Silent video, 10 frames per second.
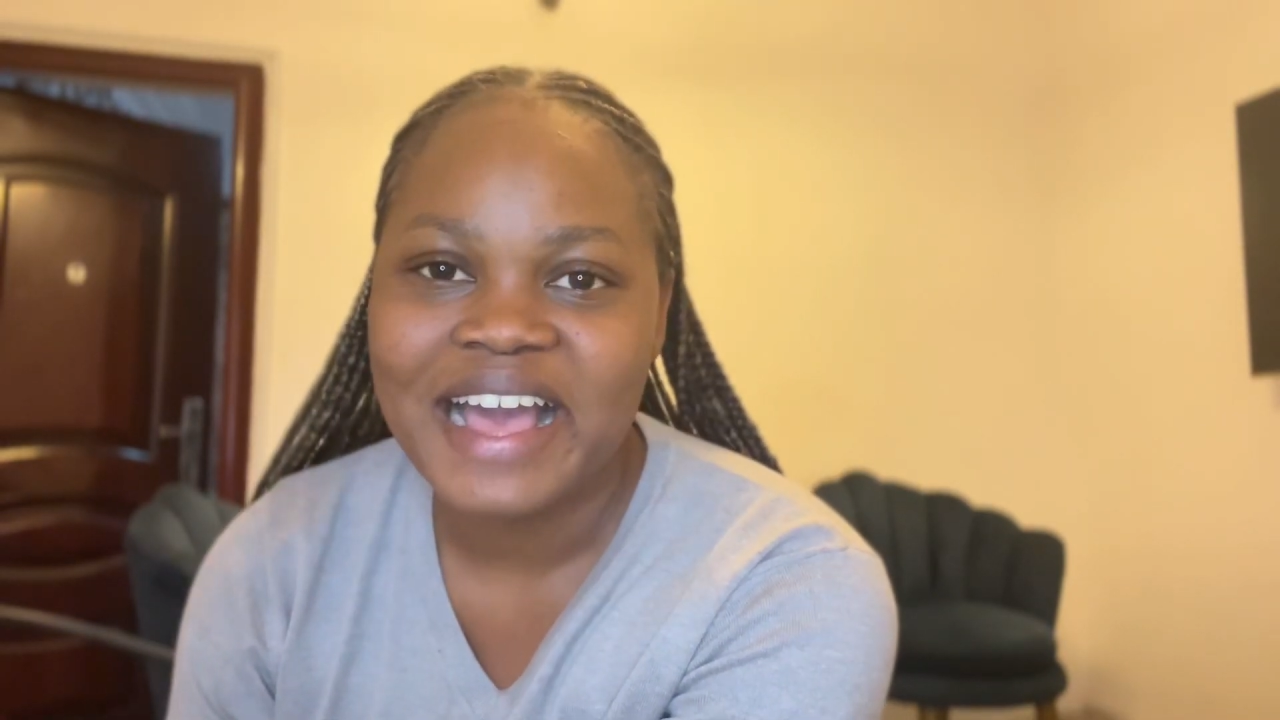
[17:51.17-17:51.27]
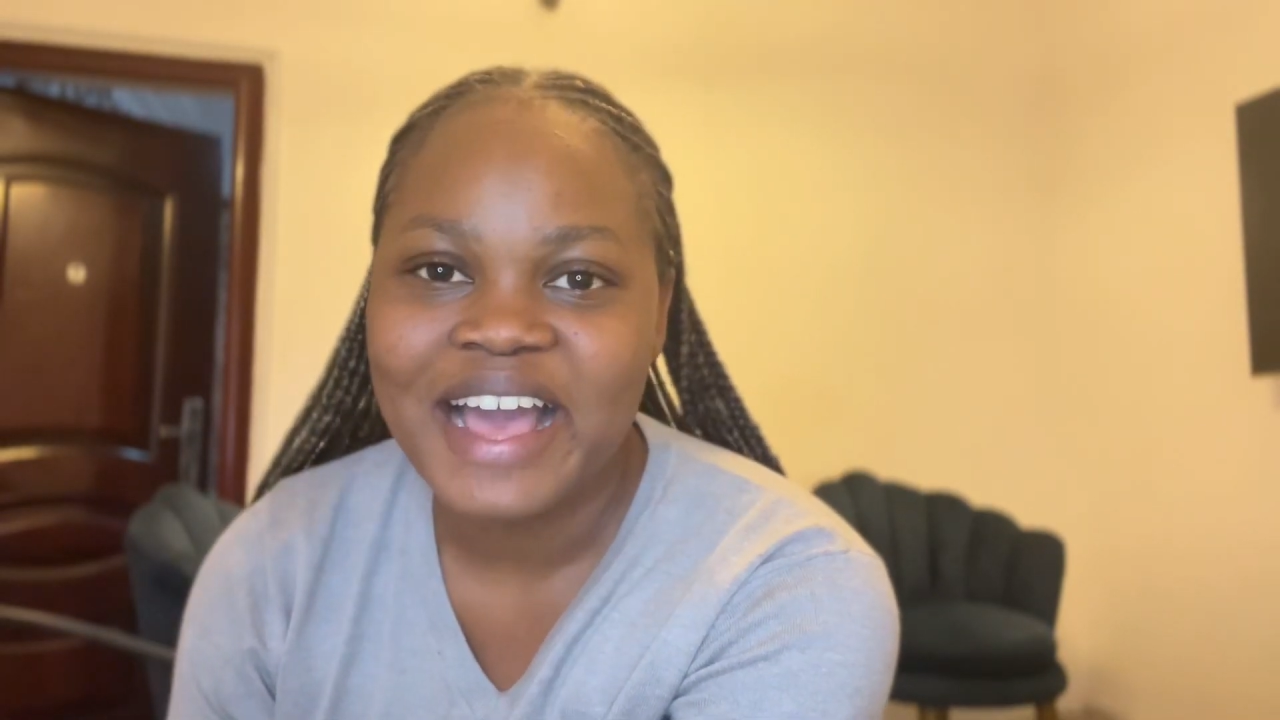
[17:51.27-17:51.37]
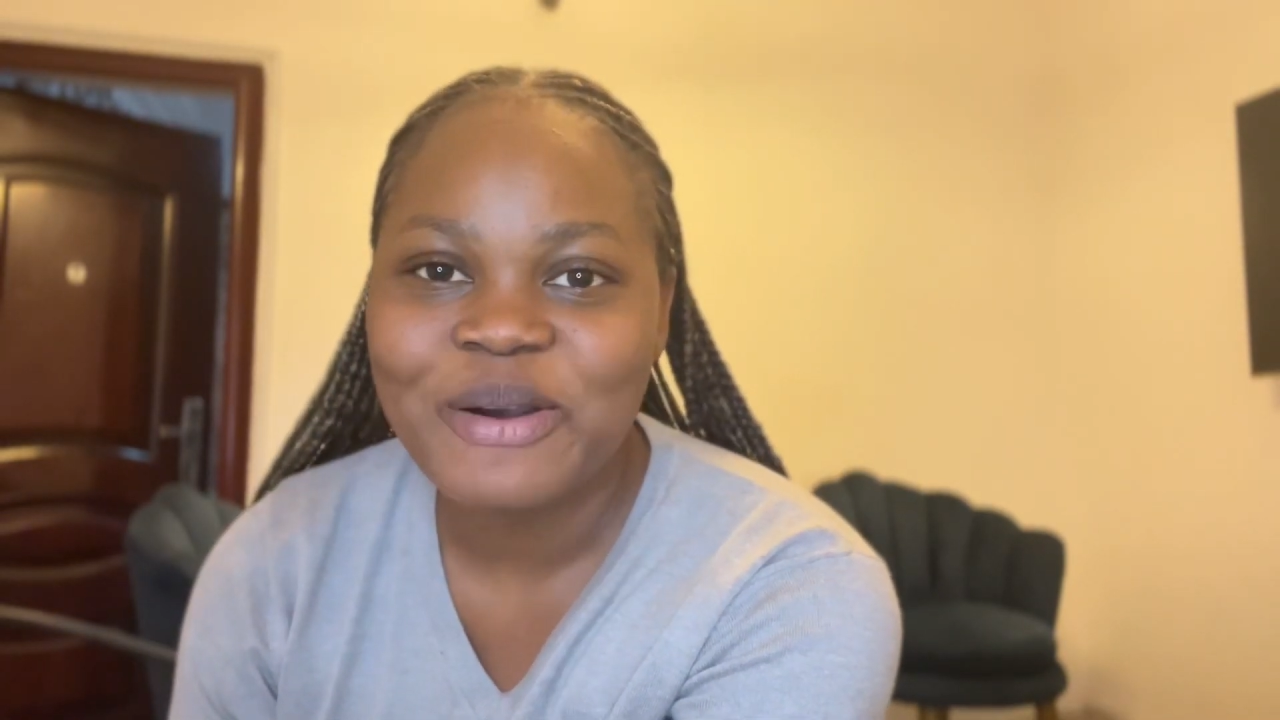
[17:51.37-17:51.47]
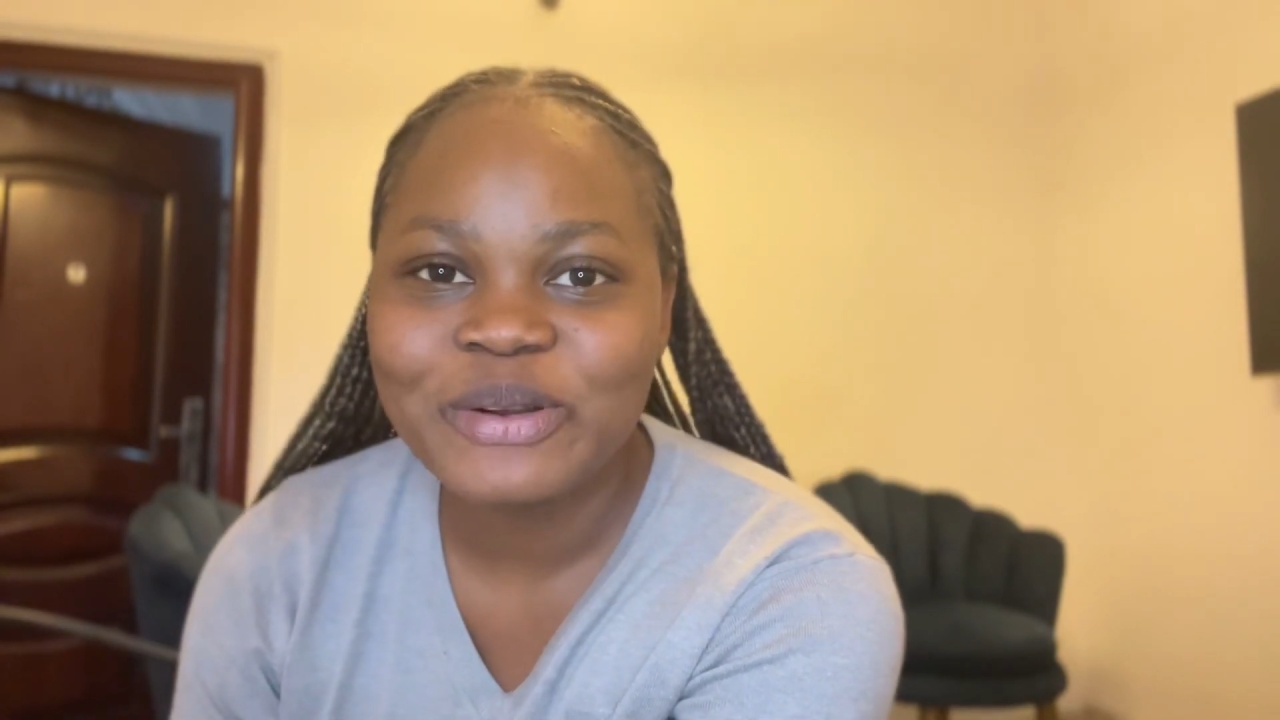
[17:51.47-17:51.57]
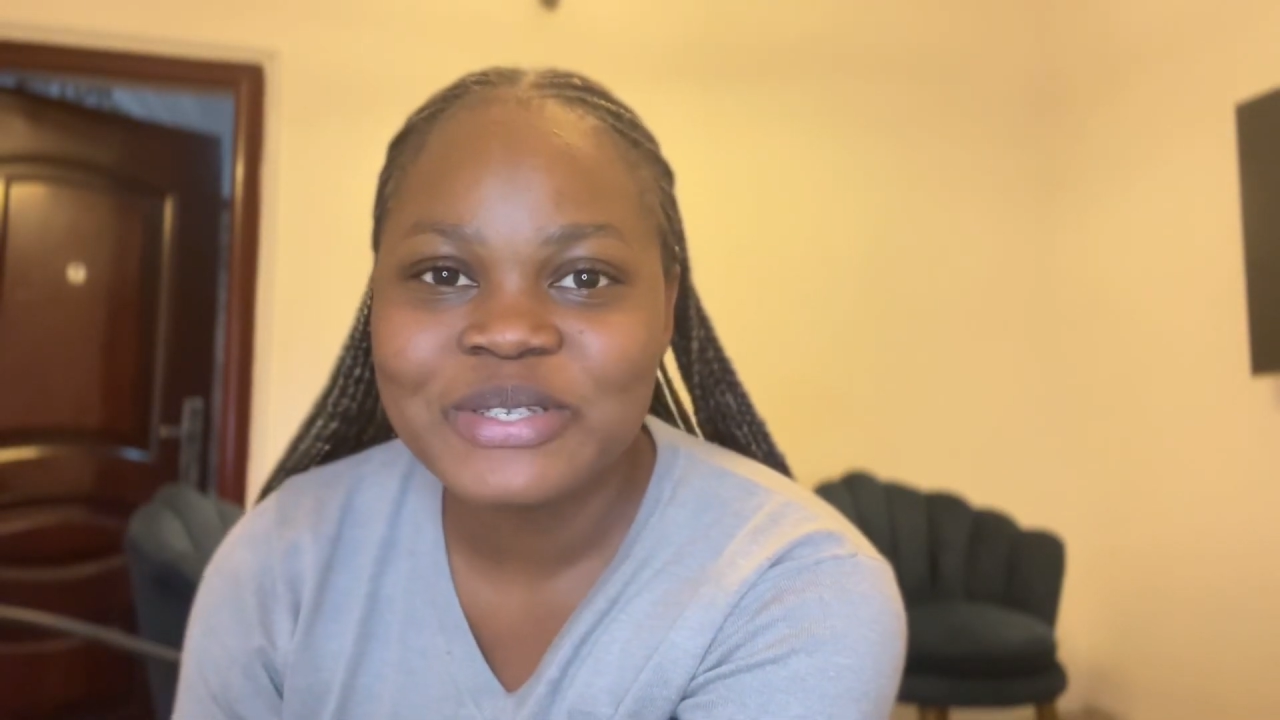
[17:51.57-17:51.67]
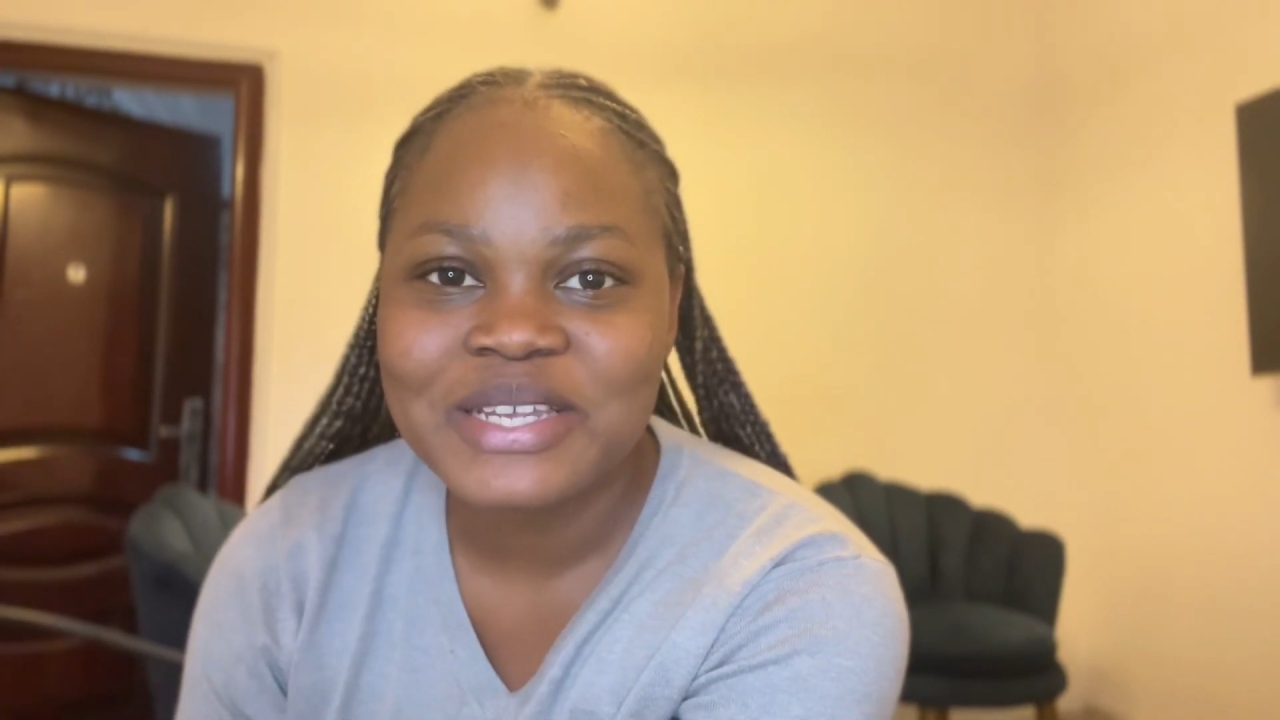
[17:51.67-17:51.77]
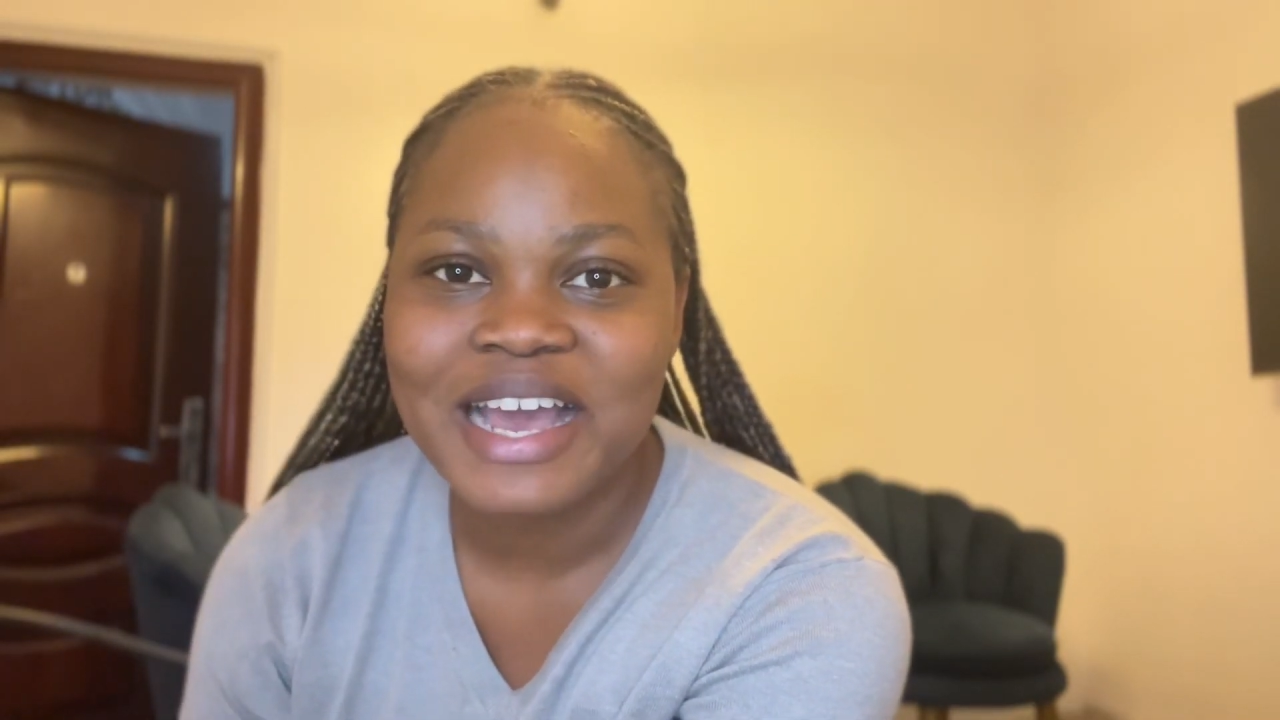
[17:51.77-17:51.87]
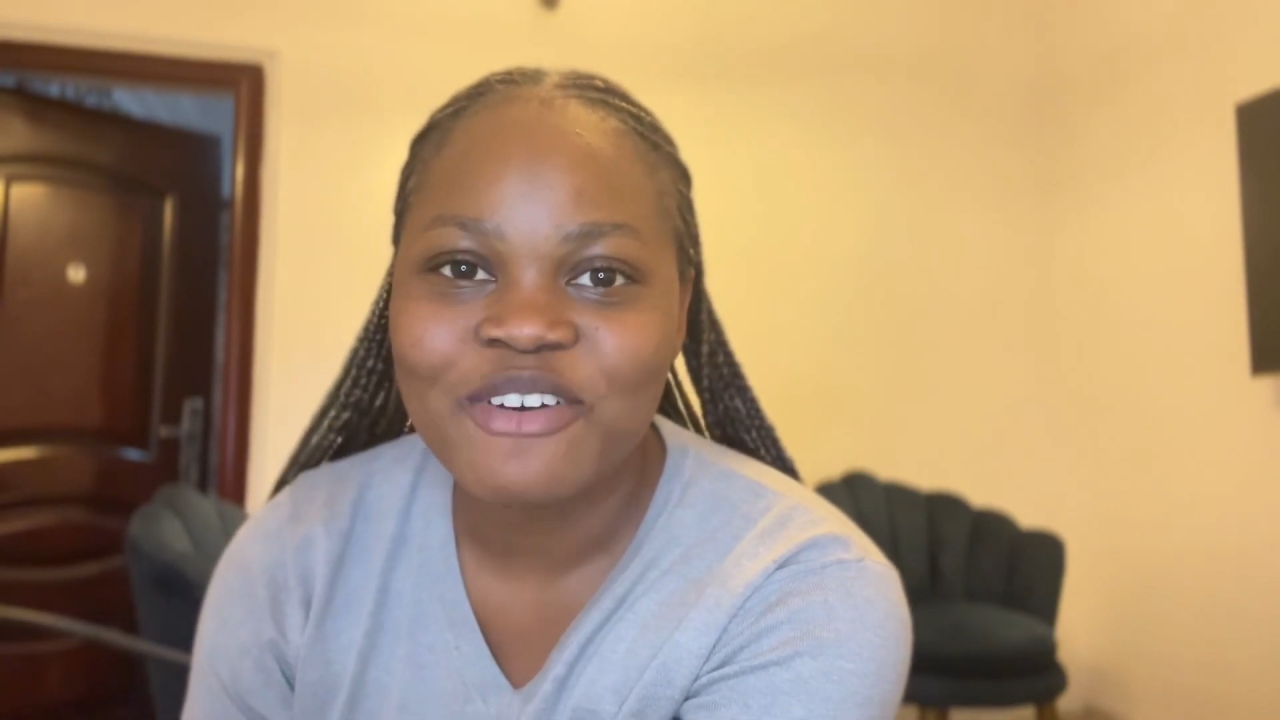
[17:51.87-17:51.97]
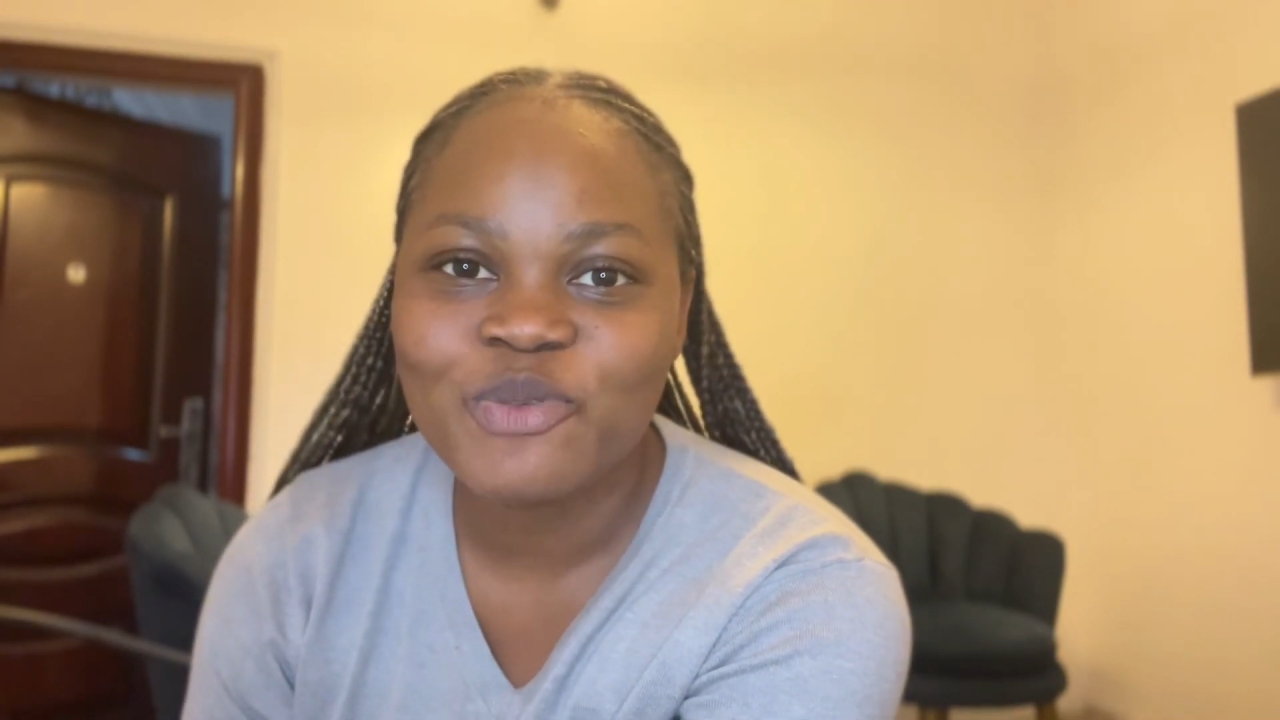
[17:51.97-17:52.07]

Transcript: i want to have